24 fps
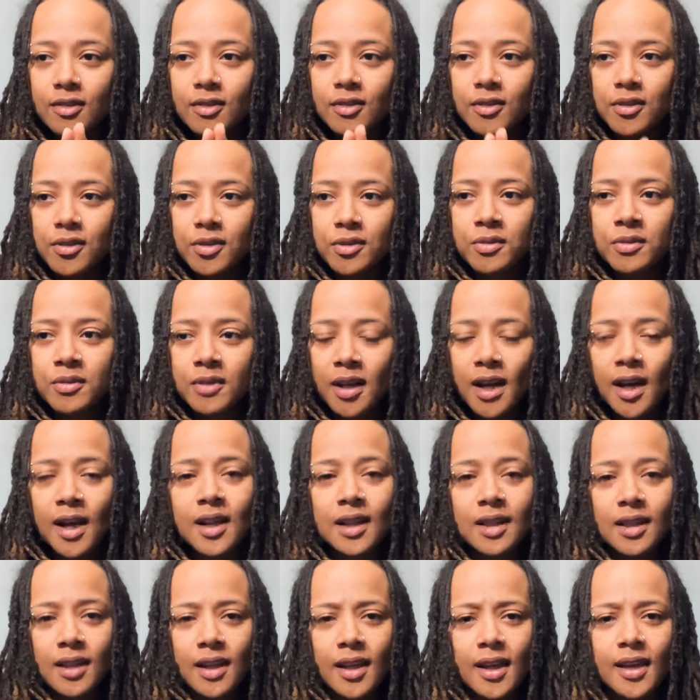Do
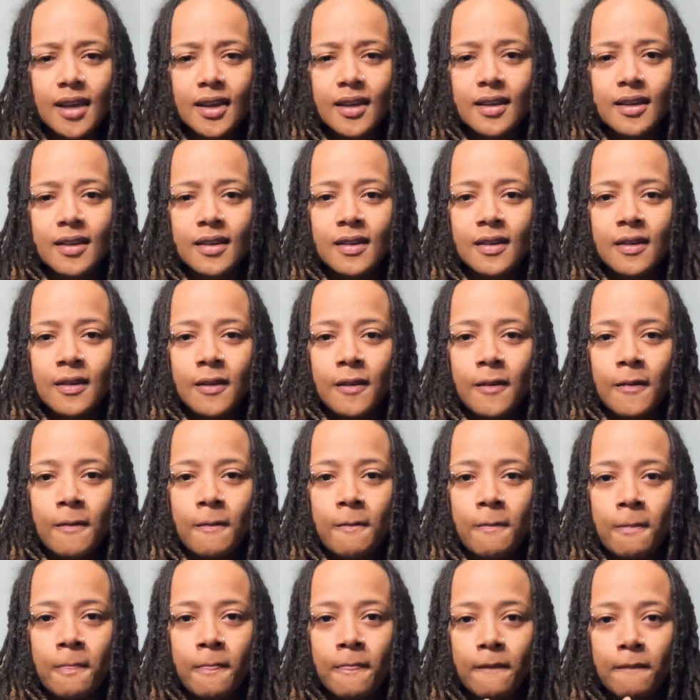not let
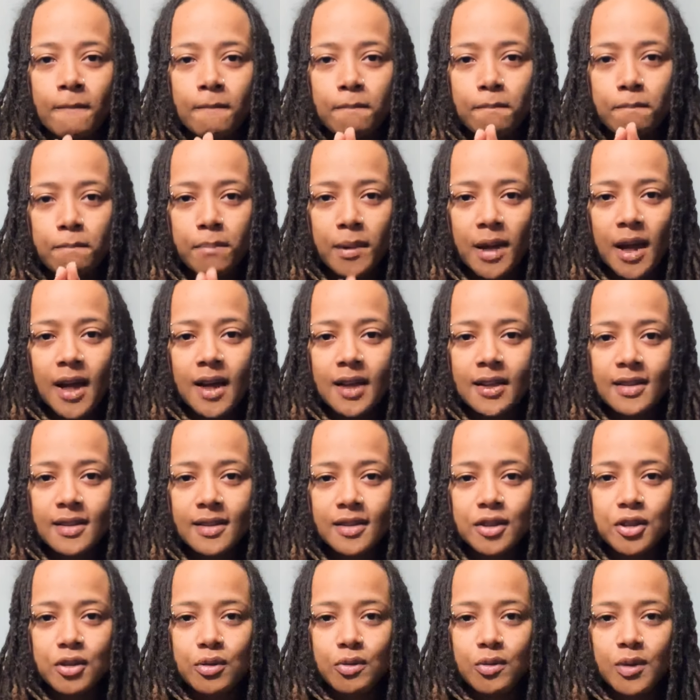bad
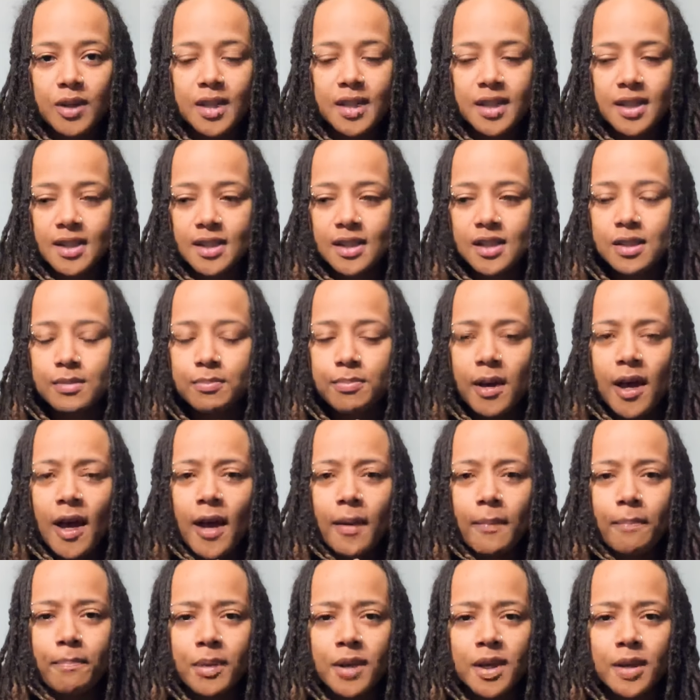situations,
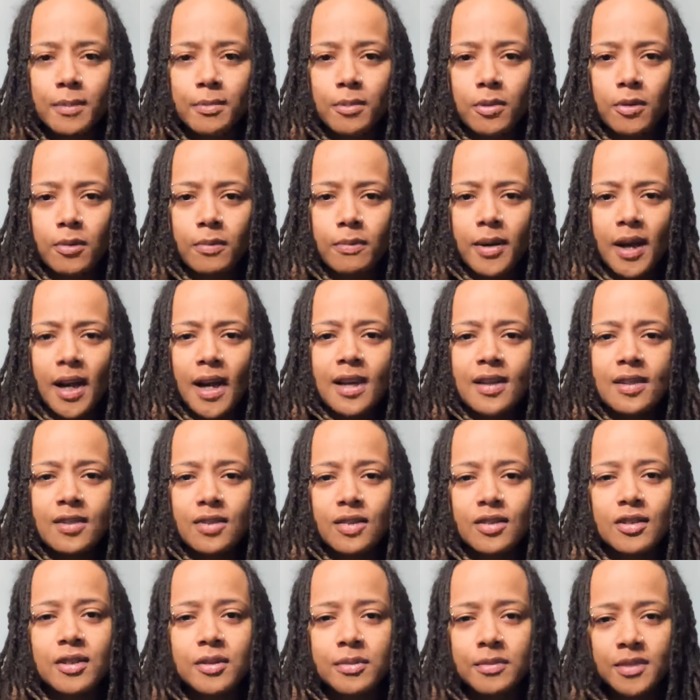bad people, bad
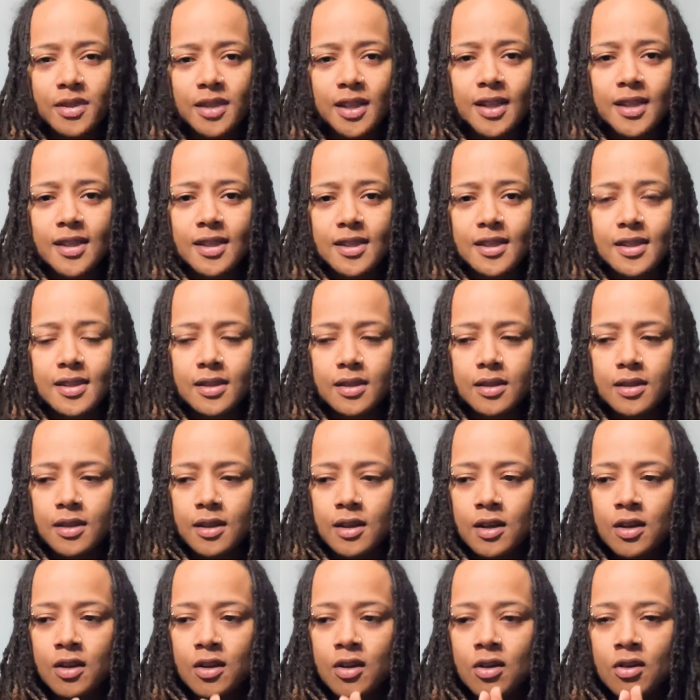circumstances
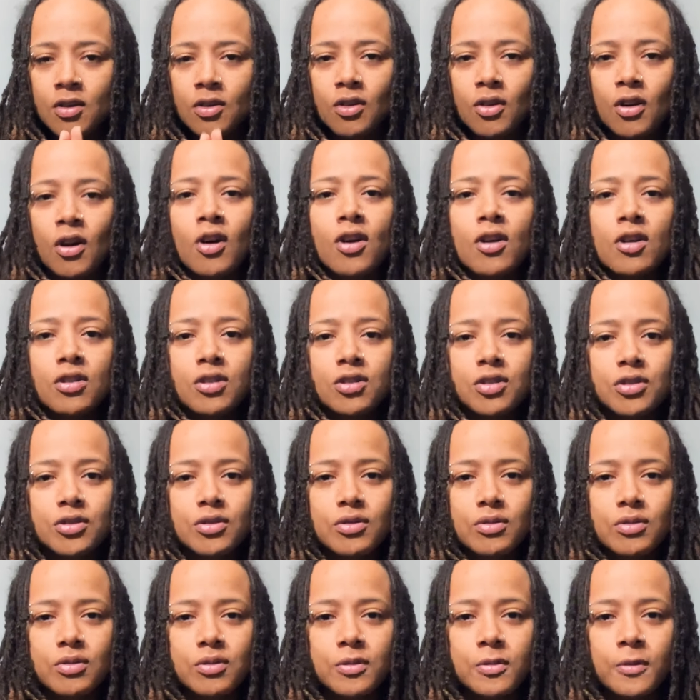cause
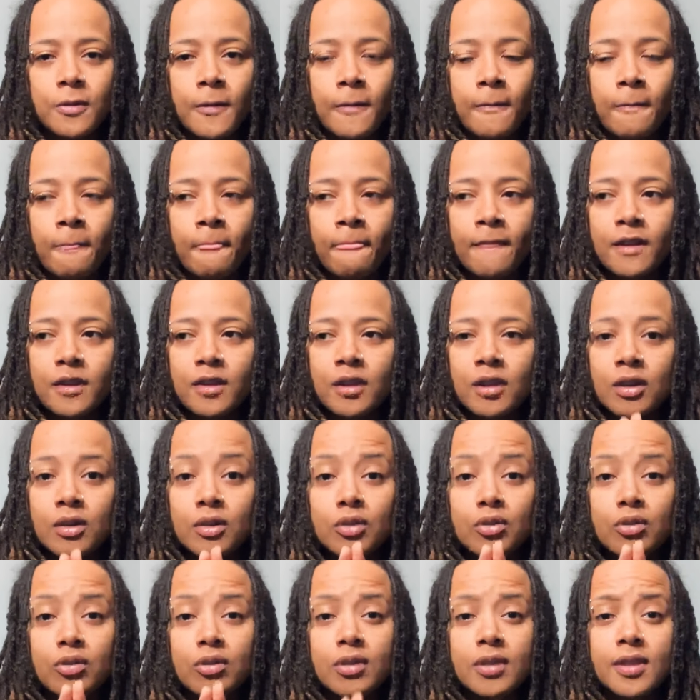you to
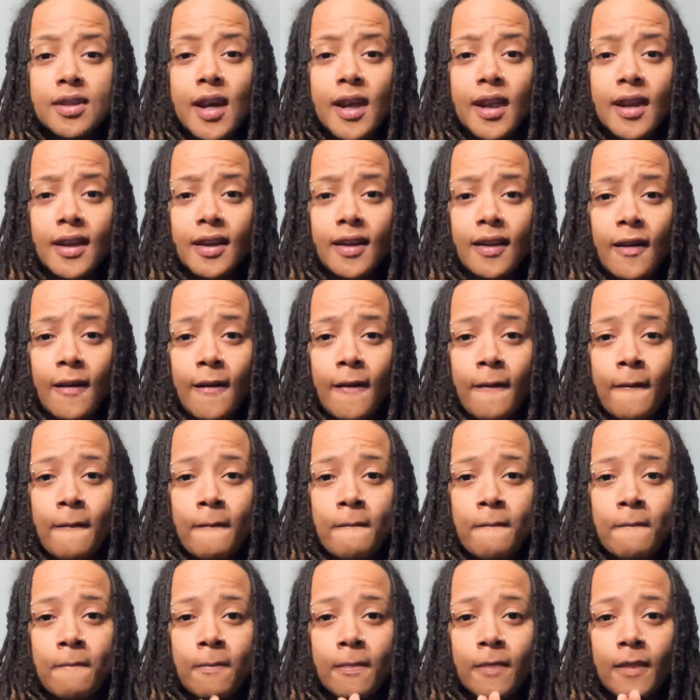lose sight
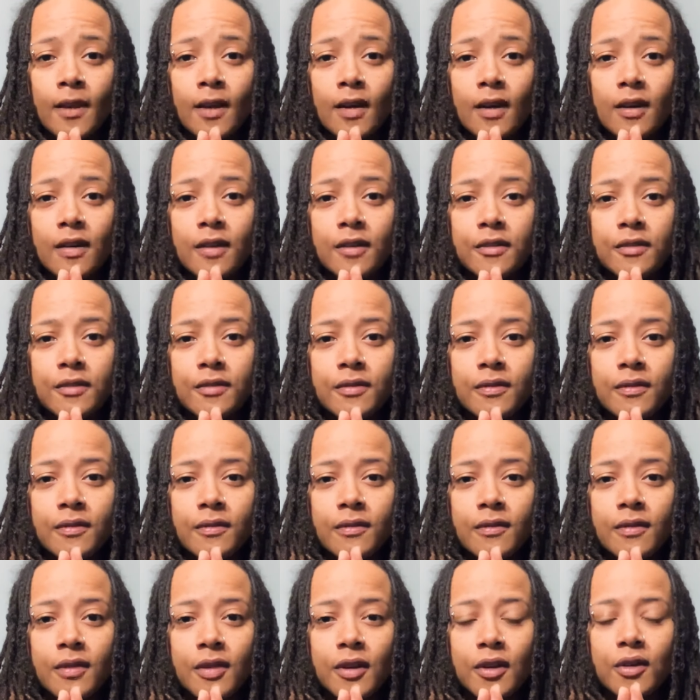of
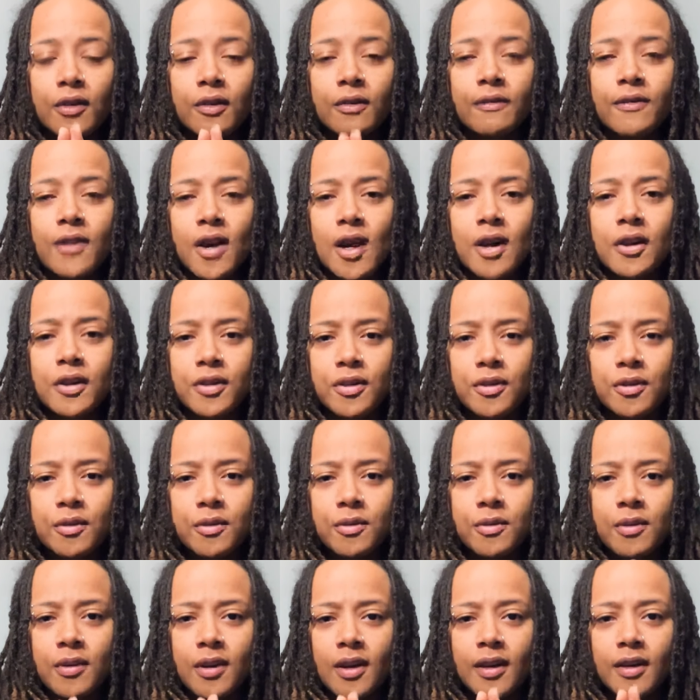your
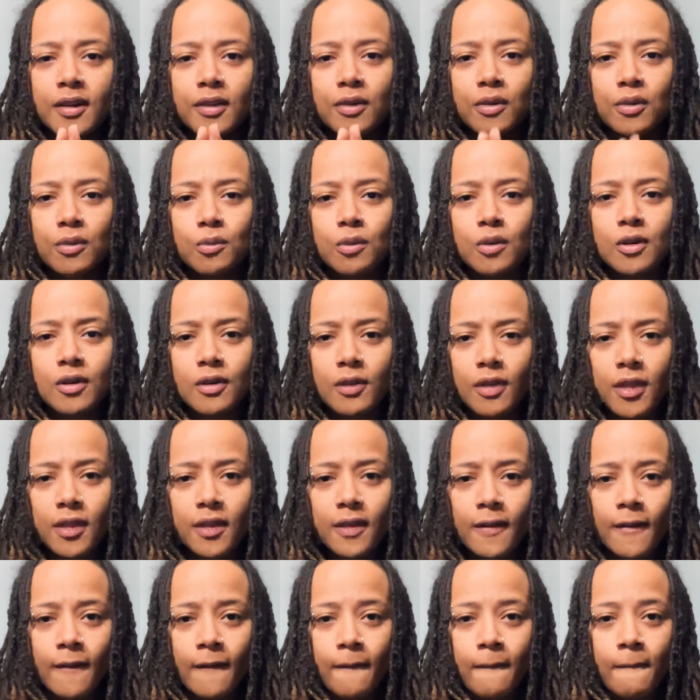value and your worth
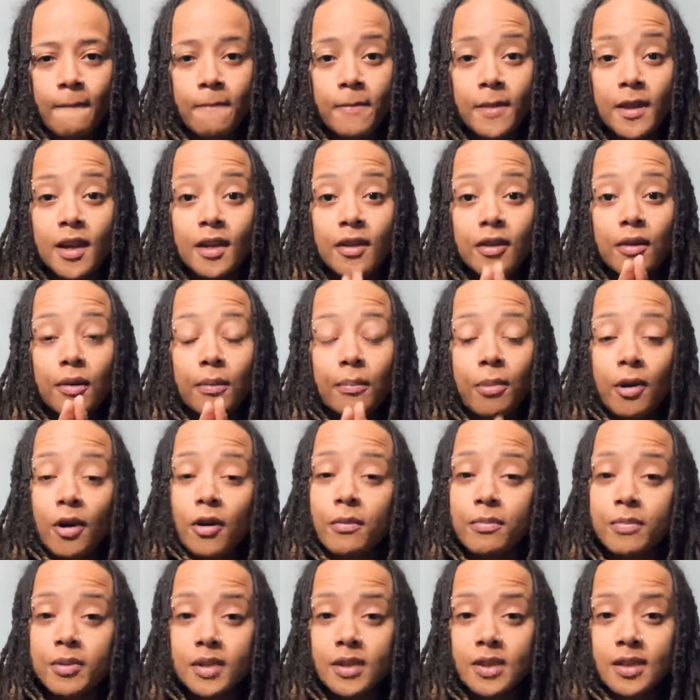and your
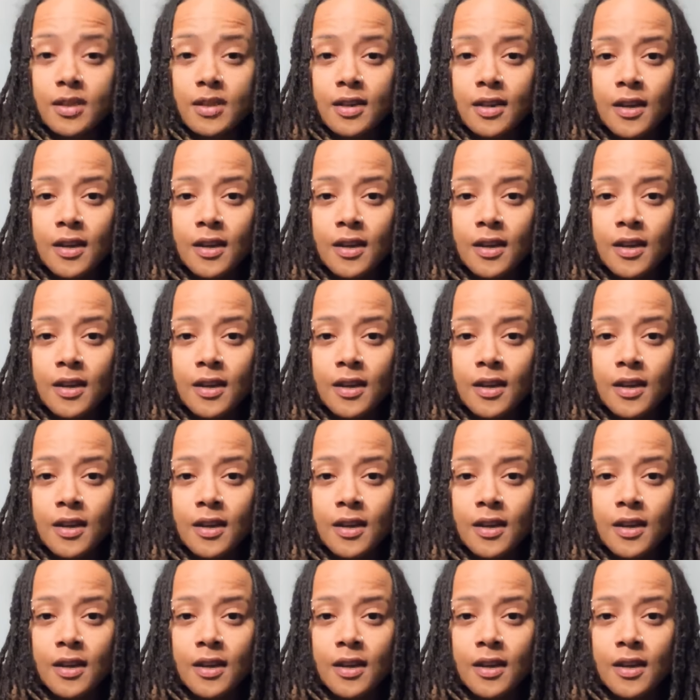purpose